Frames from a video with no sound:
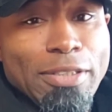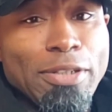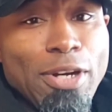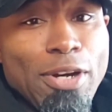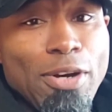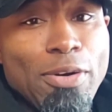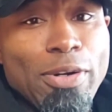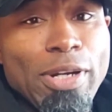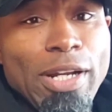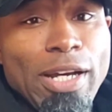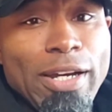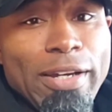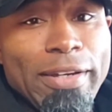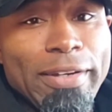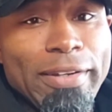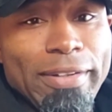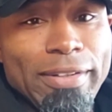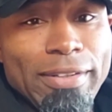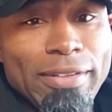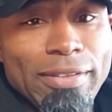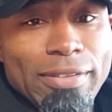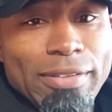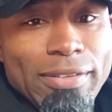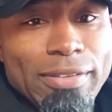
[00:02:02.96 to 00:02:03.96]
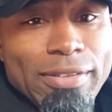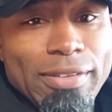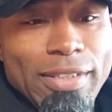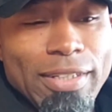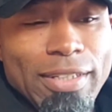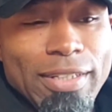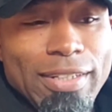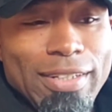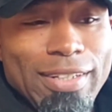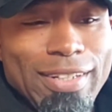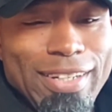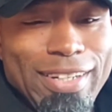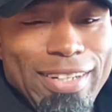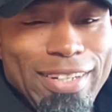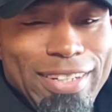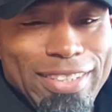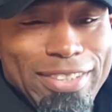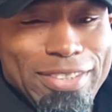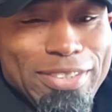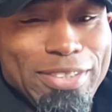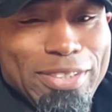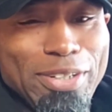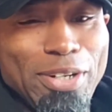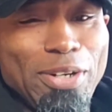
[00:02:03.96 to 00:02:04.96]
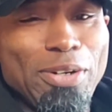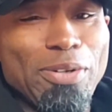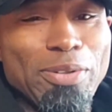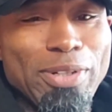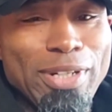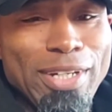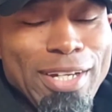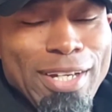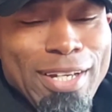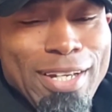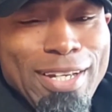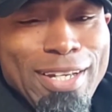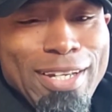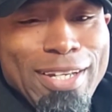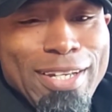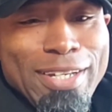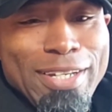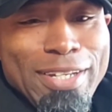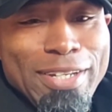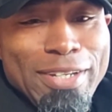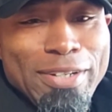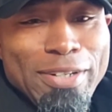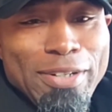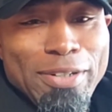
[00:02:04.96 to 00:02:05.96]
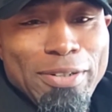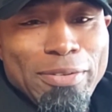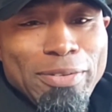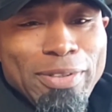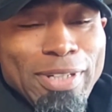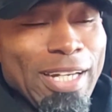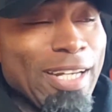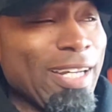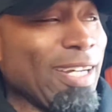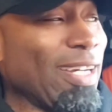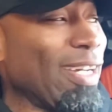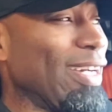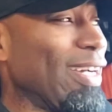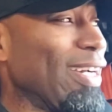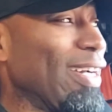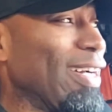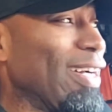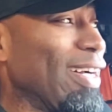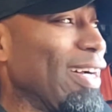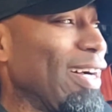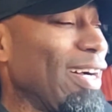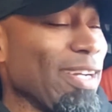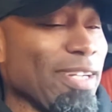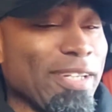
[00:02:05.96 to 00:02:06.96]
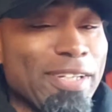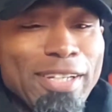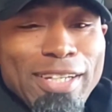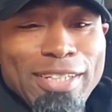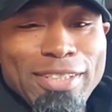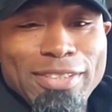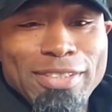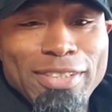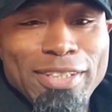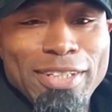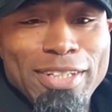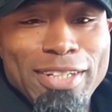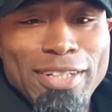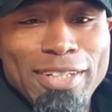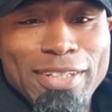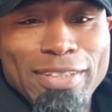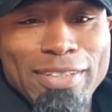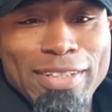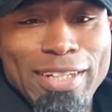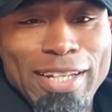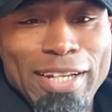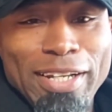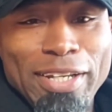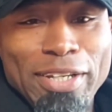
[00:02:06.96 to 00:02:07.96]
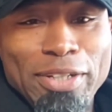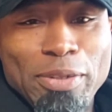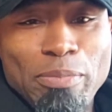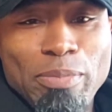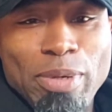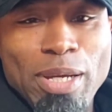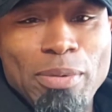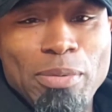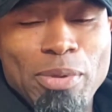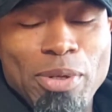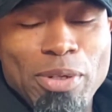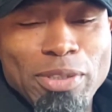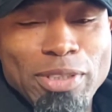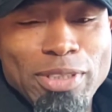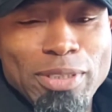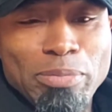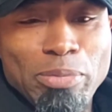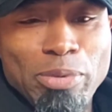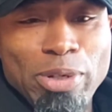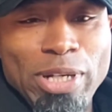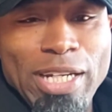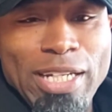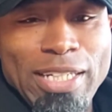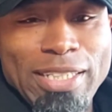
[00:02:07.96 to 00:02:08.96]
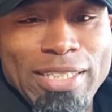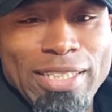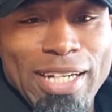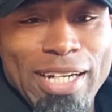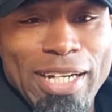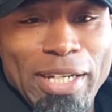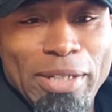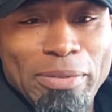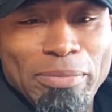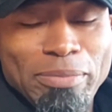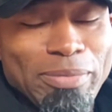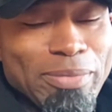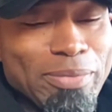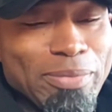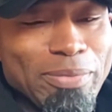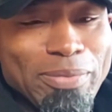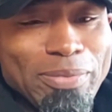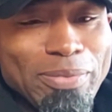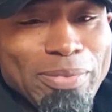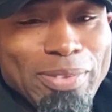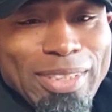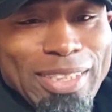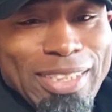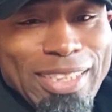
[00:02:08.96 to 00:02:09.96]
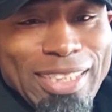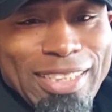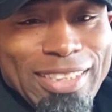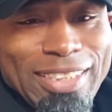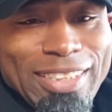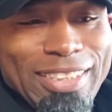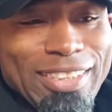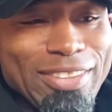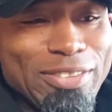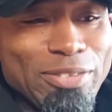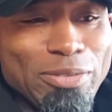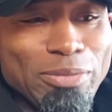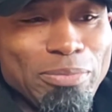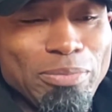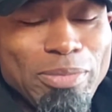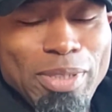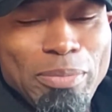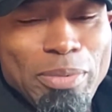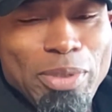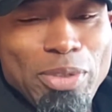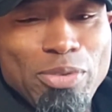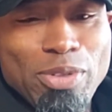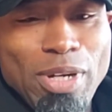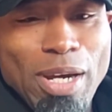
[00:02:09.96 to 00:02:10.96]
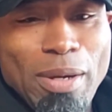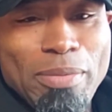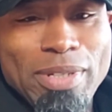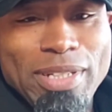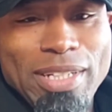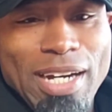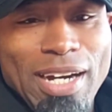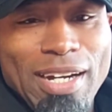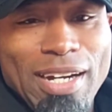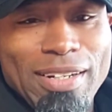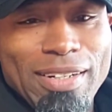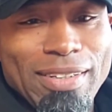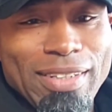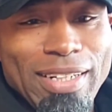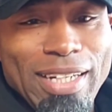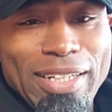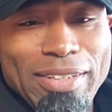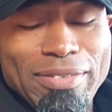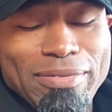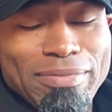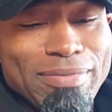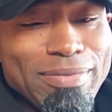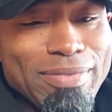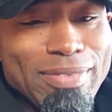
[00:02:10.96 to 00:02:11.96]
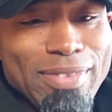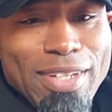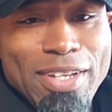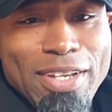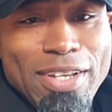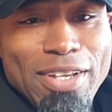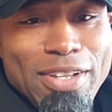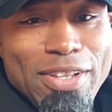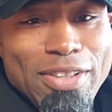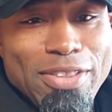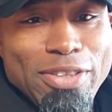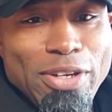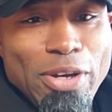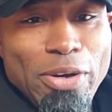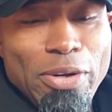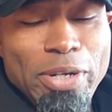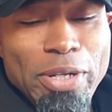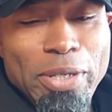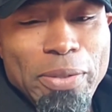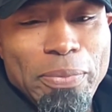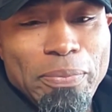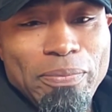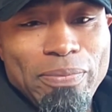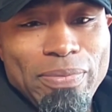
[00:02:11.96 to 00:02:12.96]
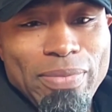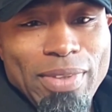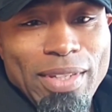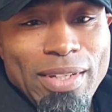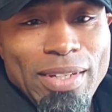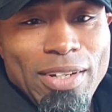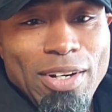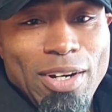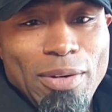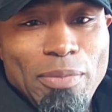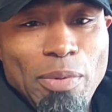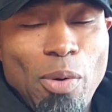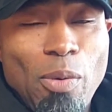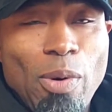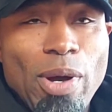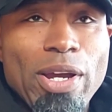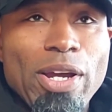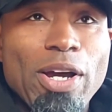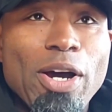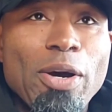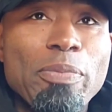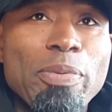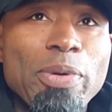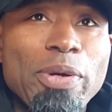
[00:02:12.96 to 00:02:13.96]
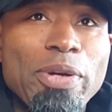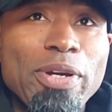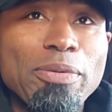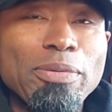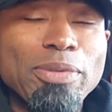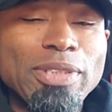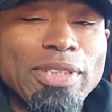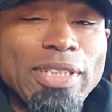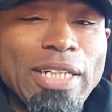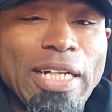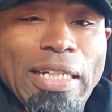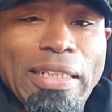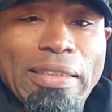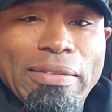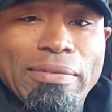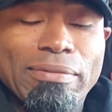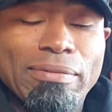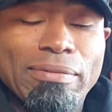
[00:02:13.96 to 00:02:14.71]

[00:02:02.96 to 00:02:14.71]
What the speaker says: cold out here. It's cold. You know, I guess they didn't get the memo. It's springtime. Because if you're dropping down to like 30. On my way up here, it was like